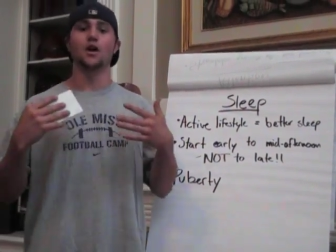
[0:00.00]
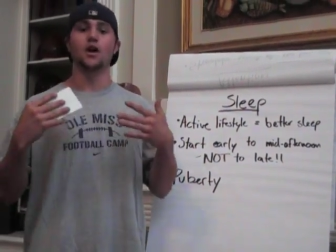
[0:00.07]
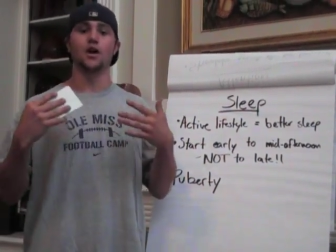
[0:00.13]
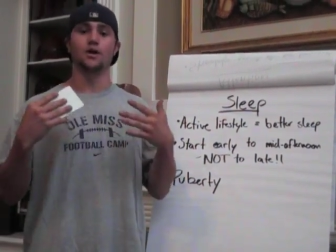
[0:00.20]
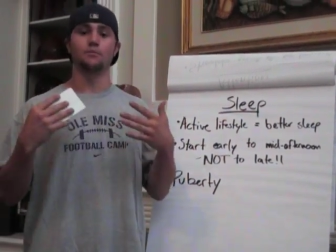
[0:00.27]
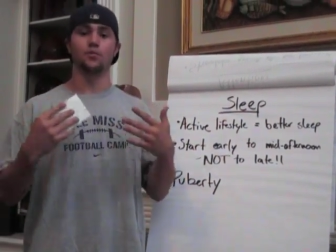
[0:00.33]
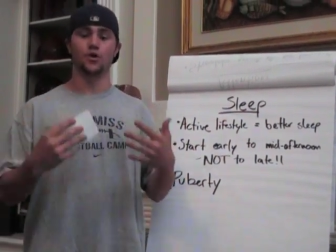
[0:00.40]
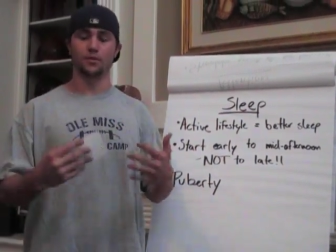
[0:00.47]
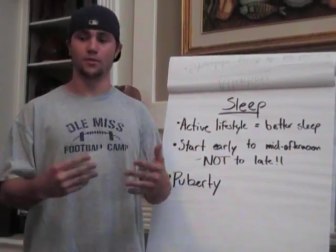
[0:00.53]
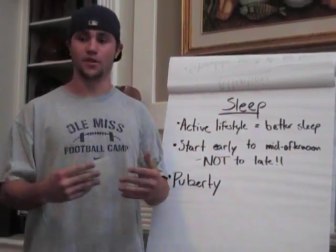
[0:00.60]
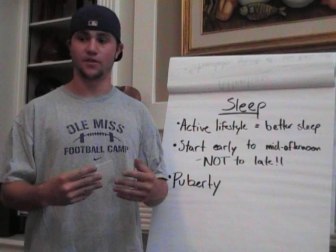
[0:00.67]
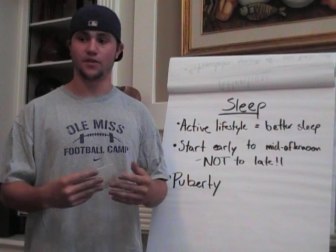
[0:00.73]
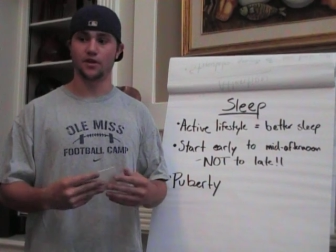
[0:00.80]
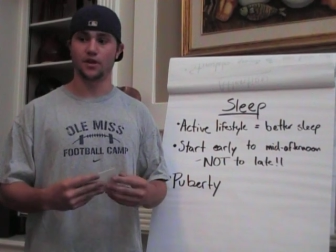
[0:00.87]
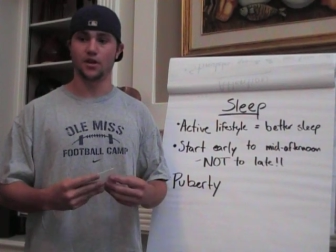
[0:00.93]
a
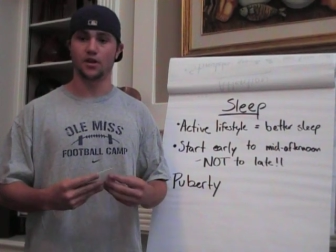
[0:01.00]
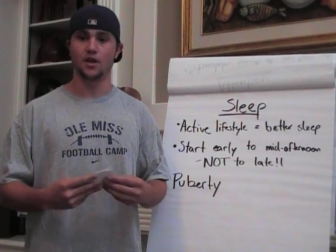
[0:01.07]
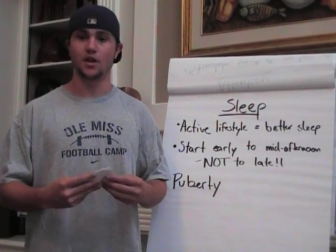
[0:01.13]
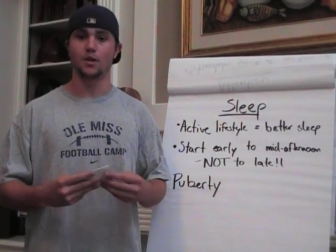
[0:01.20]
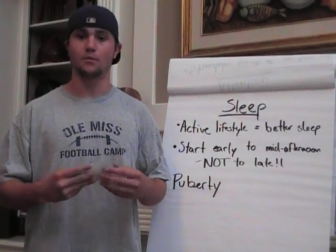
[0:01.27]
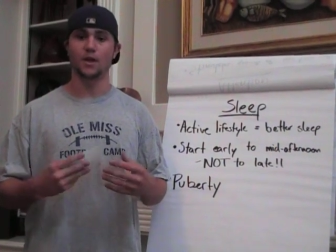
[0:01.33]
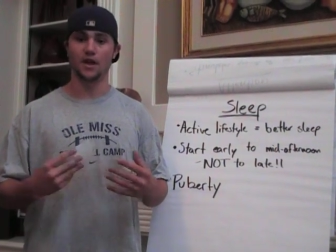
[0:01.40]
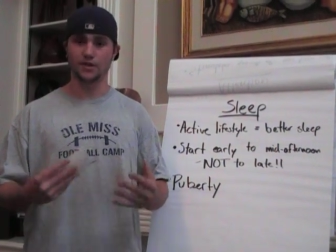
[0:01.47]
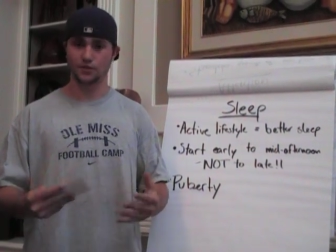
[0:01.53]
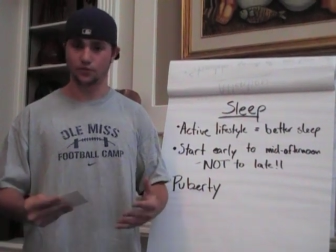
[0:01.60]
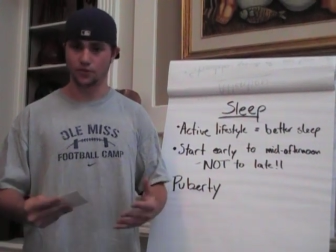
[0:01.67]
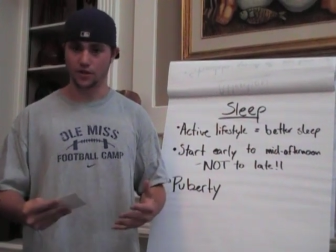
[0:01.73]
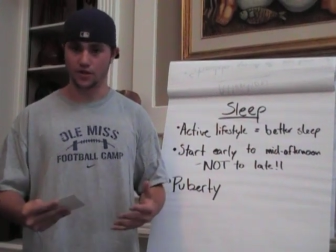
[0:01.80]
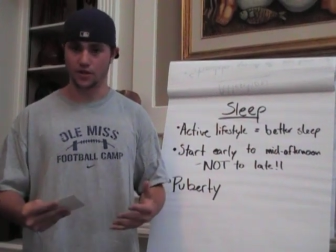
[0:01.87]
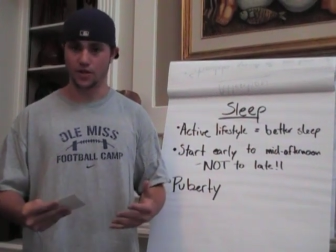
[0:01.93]
permanent thing and
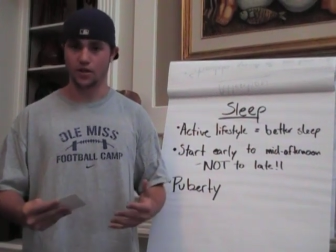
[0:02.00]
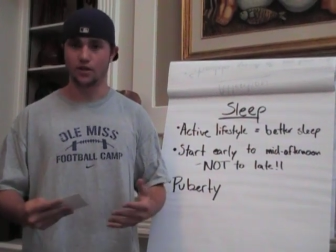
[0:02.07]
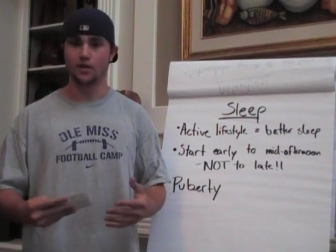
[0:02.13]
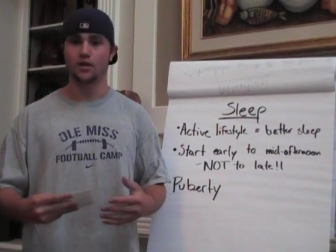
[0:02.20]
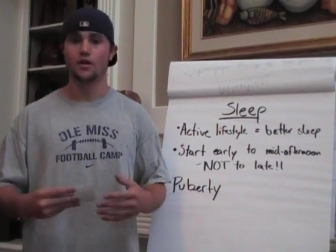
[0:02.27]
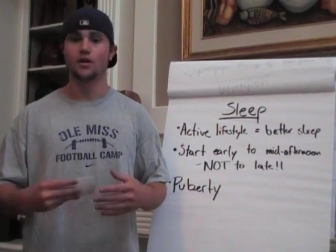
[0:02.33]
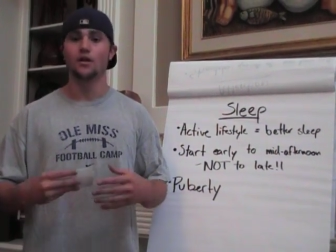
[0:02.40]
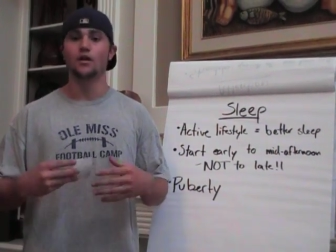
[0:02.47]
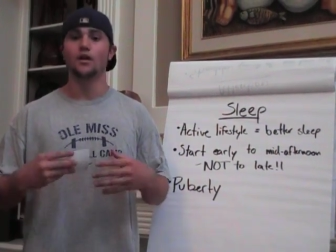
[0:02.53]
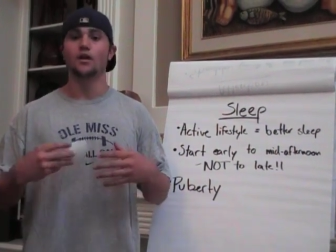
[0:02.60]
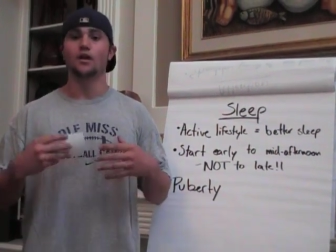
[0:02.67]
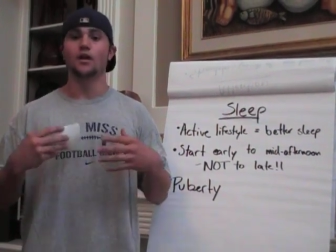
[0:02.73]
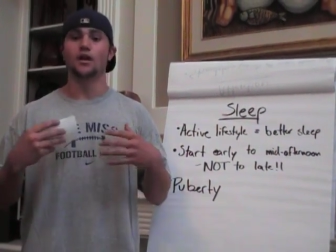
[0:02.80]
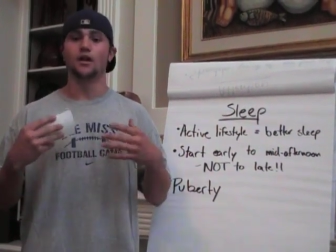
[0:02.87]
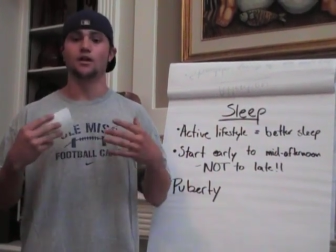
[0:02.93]
mandatory thing
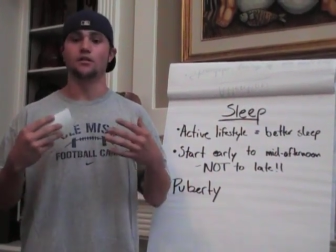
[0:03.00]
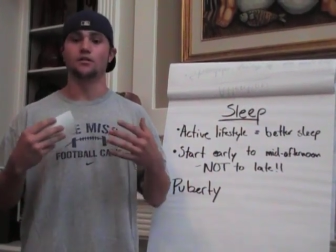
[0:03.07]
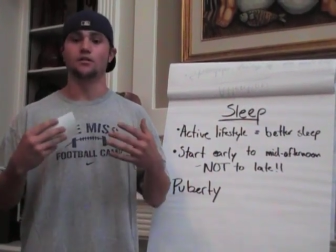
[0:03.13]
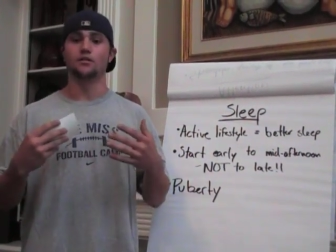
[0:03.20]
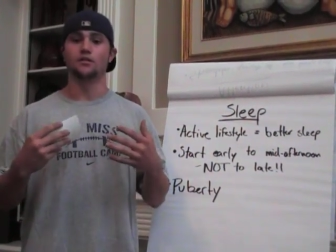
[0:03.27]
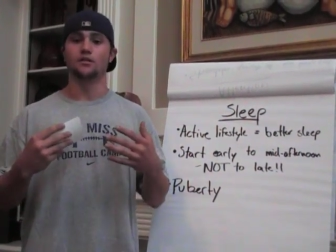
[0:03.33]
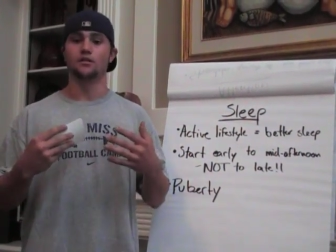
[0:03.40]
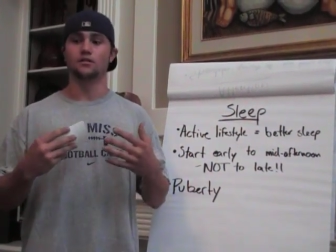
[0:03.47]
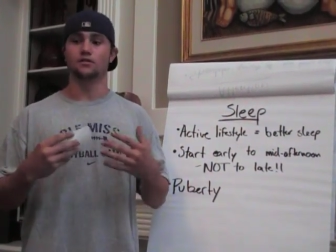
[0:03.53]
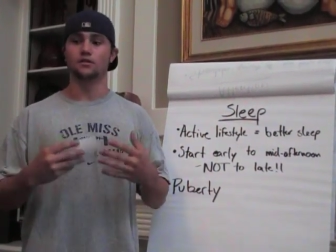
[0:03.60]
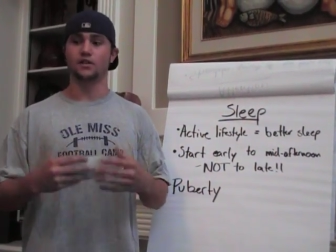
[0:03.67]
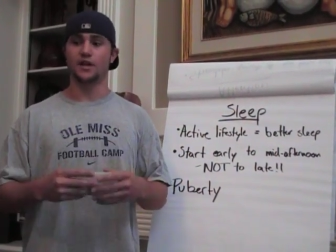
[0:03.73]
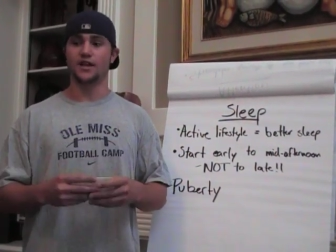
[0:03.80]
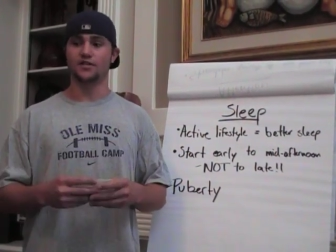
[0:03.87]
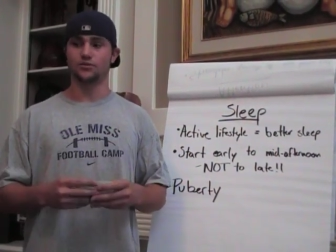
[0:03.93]
in
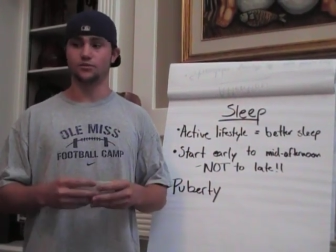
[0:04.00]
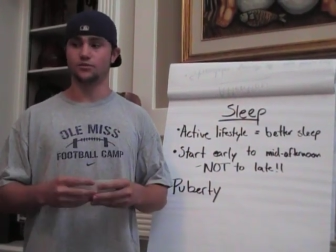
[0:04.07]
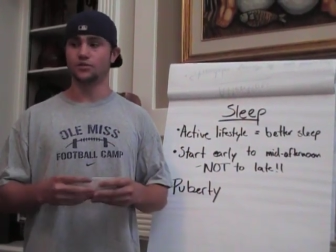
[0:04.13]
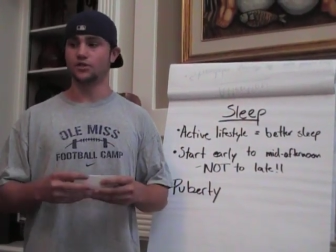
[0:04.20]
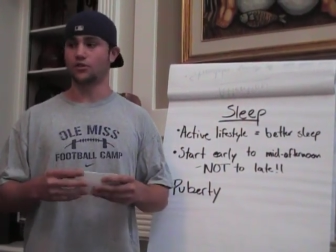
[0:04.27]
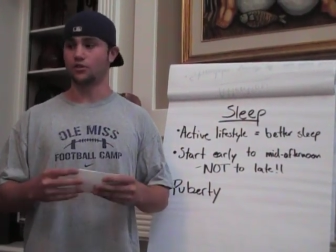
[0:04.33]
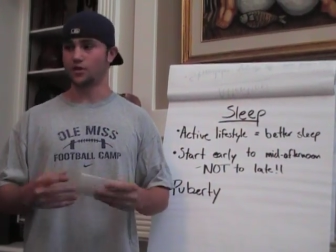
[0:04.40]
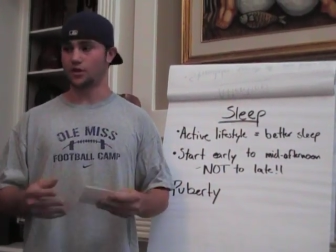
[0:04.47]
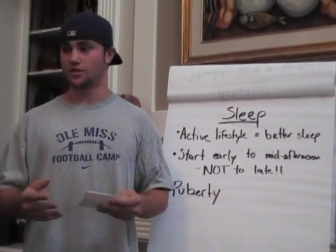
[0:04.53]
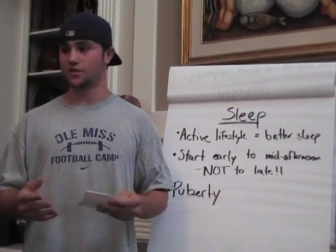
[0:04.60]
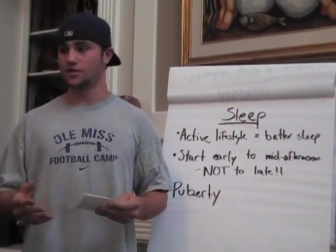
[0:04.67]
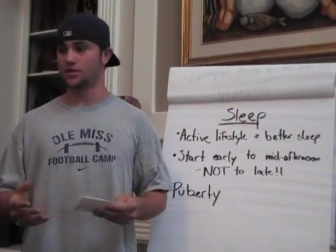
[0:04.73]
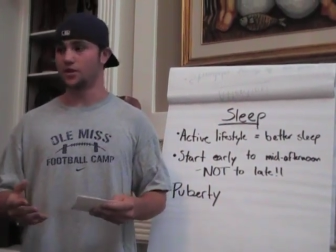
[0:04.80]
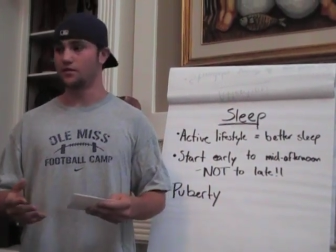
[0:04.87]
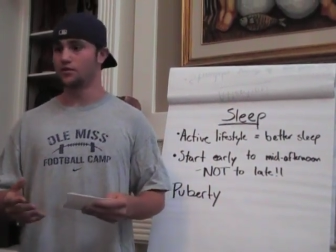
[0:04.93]
classrooms across
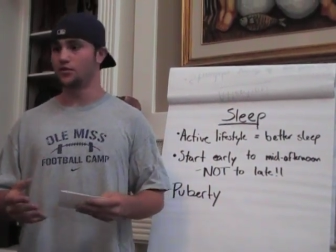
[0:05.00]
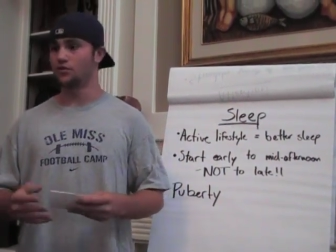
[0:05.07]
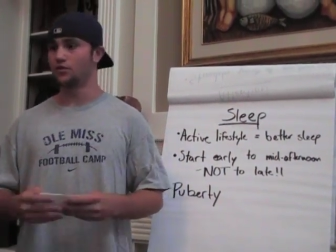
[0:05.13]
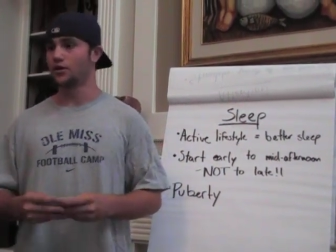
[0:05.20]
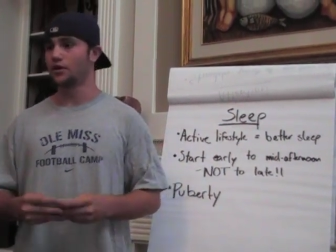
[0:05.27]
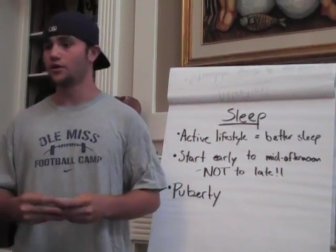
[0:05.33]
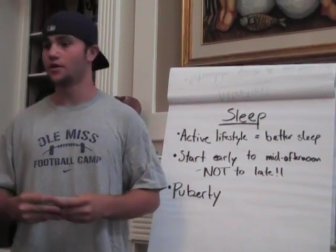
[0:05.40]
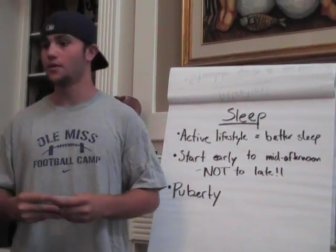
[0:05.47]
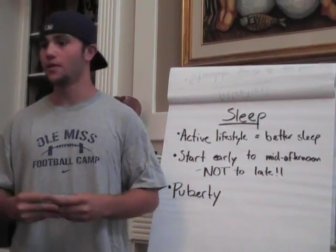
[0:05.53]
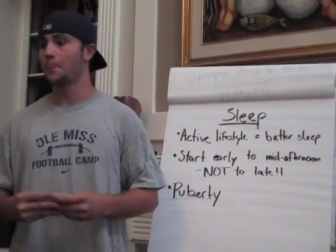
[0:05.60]
the state of New York.